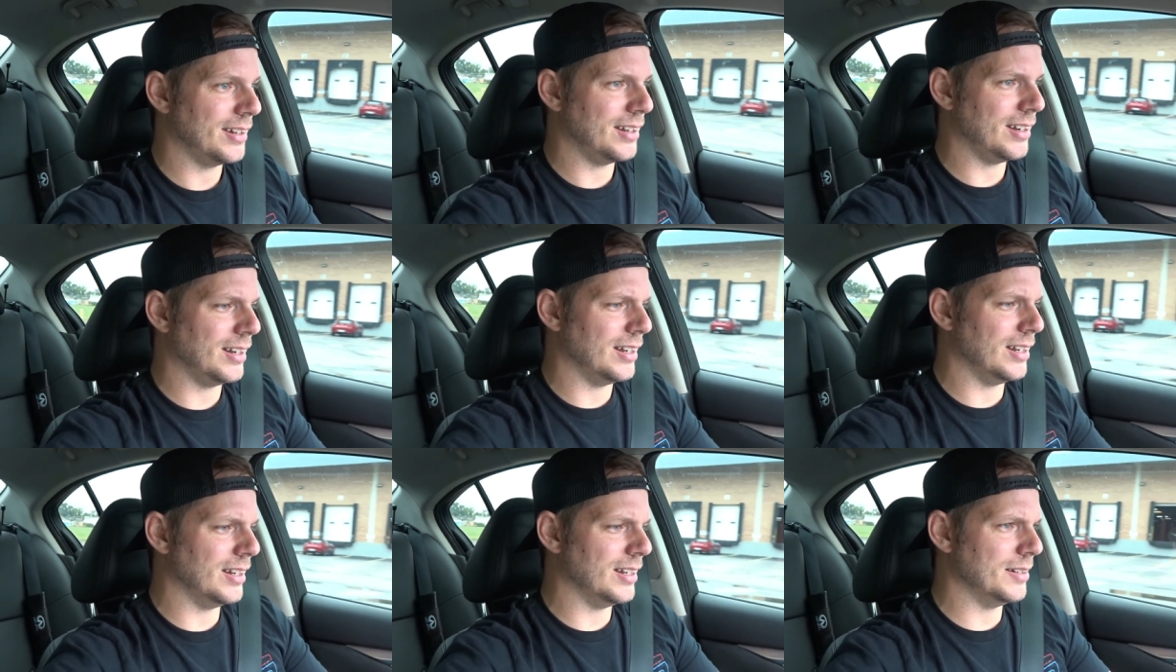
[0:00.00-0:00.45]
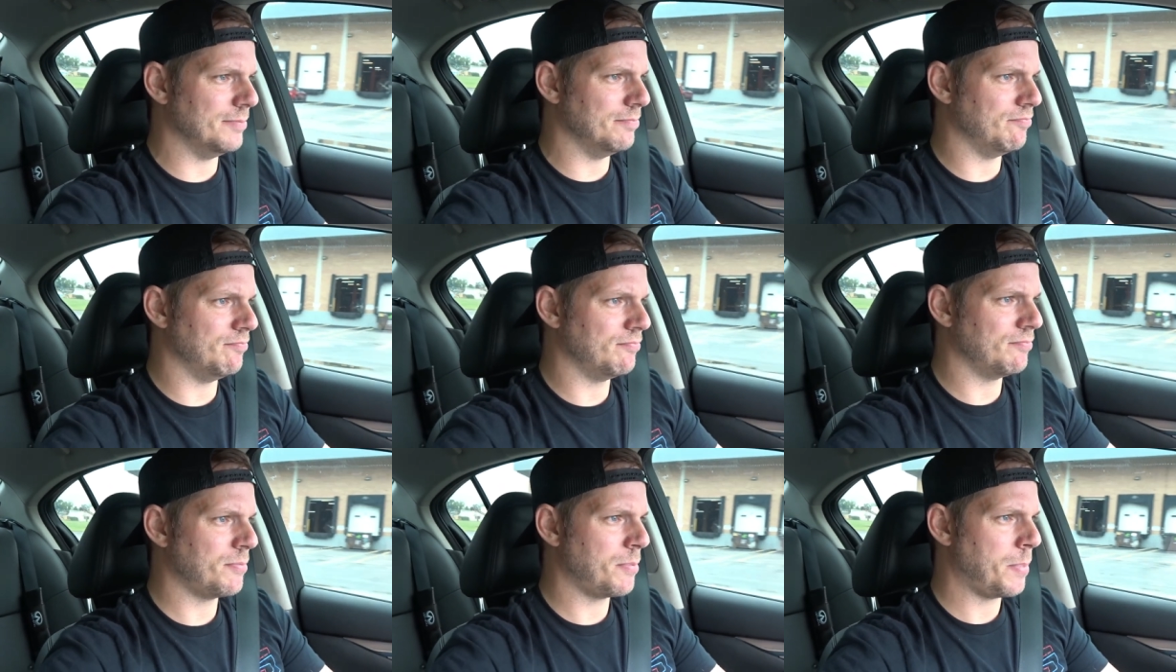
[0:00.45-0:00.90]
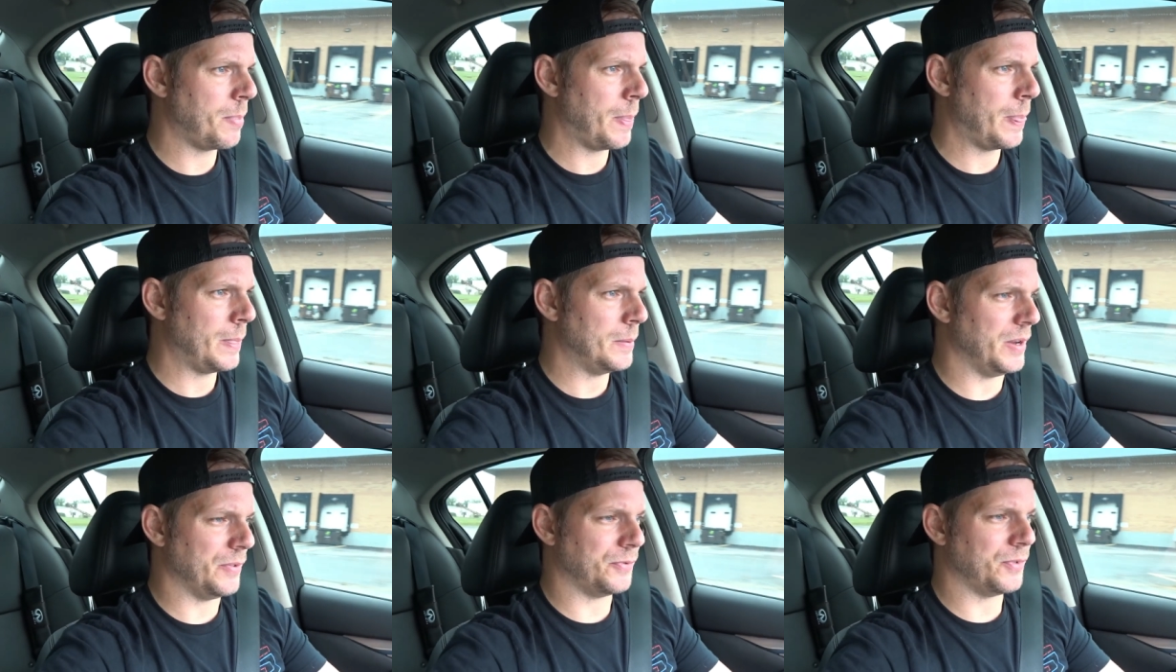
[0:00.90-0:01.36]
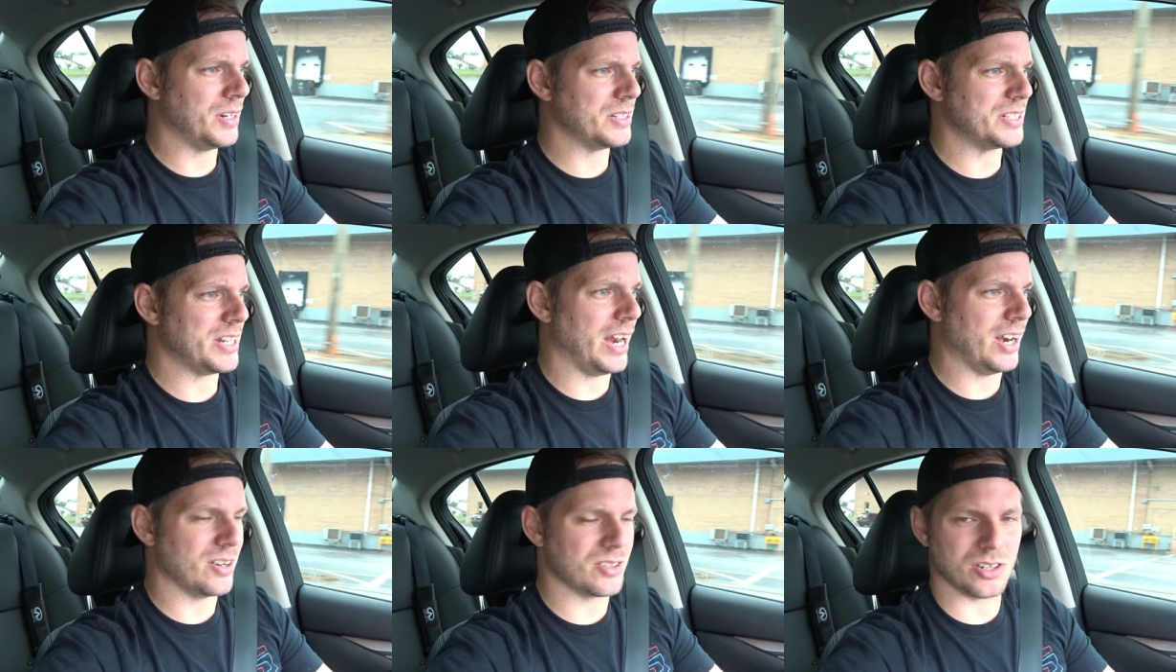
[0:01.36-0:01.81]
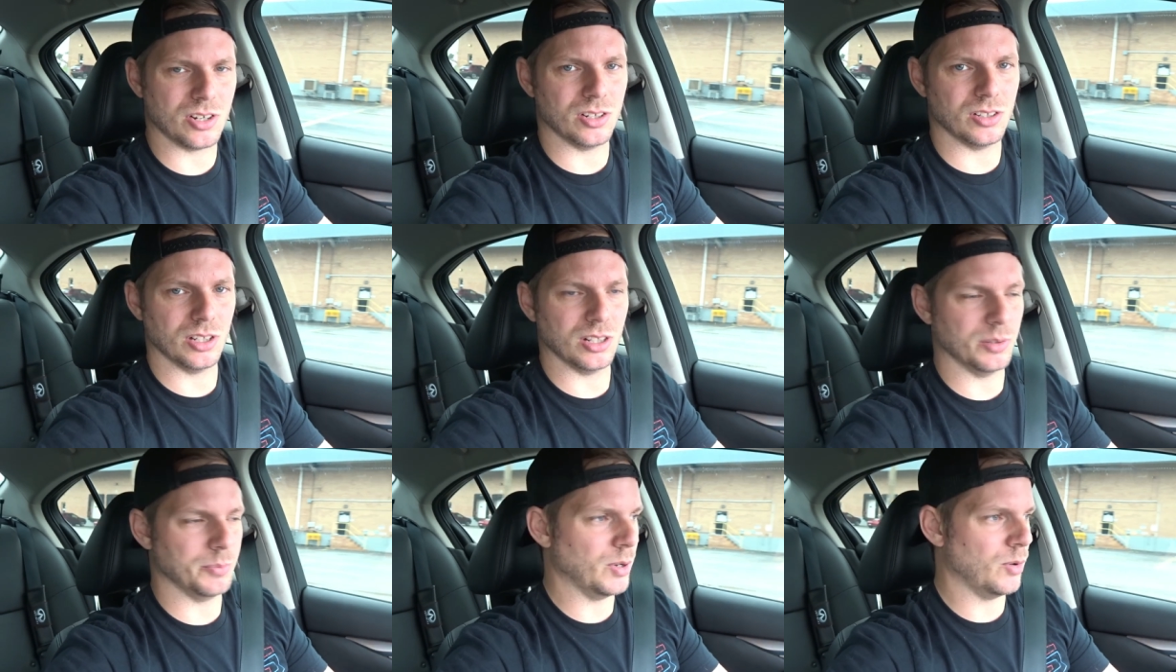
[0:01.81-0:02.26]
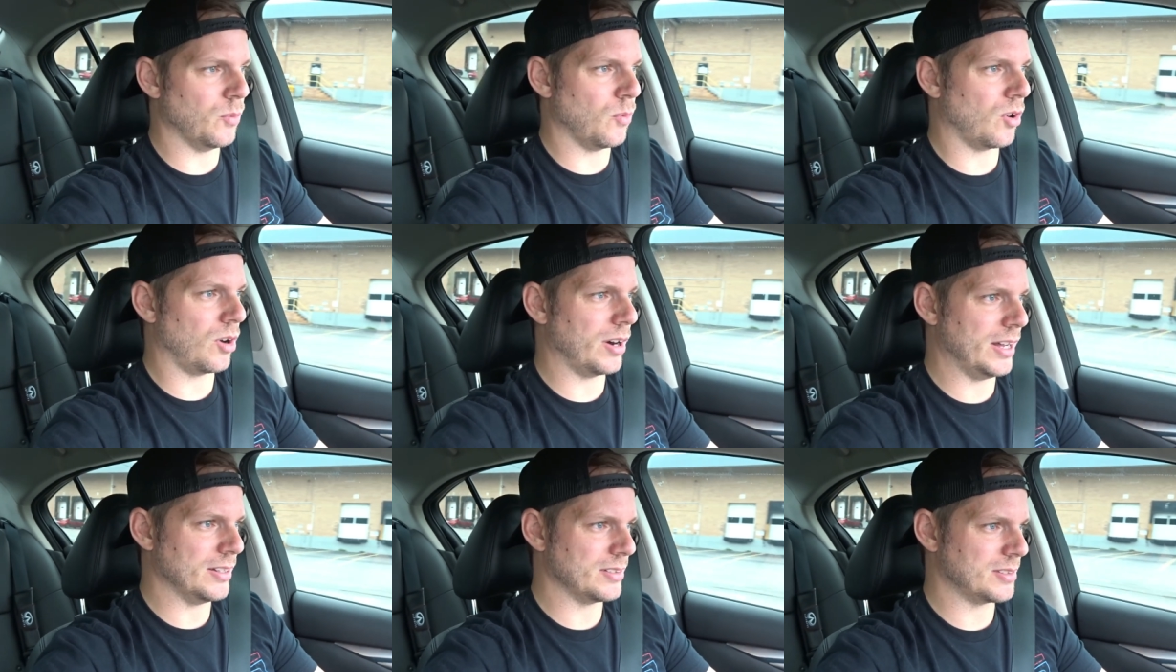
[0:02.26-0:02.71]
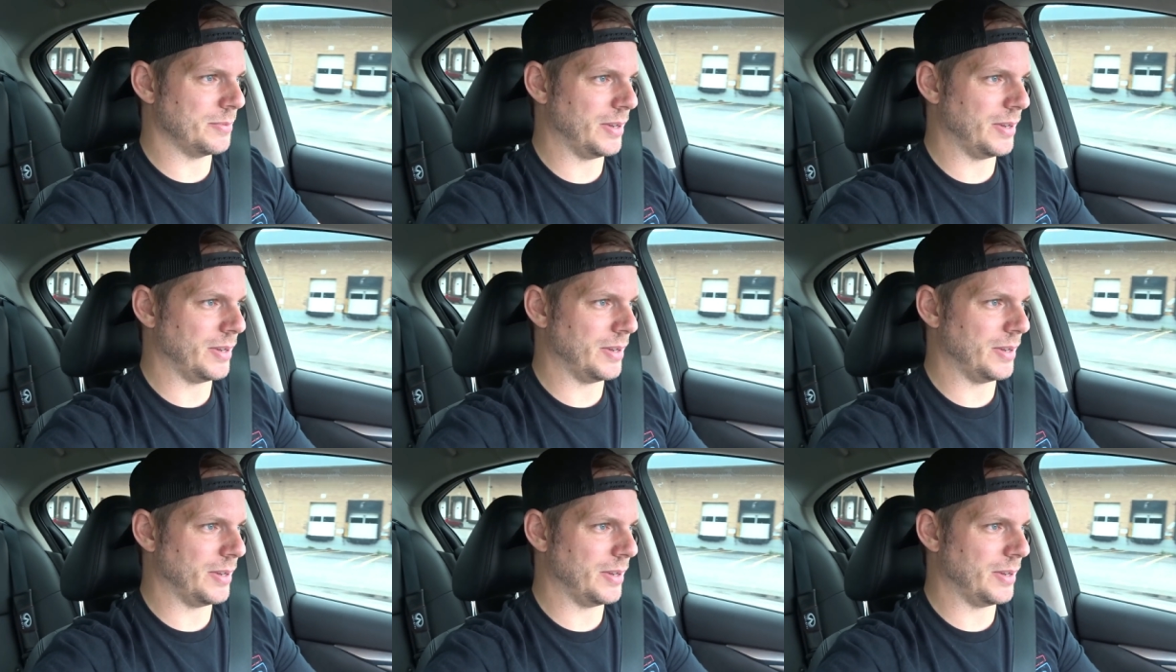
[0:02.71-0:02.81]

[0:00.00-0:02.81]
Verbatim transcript: Um, my front tires are a little bit worn out,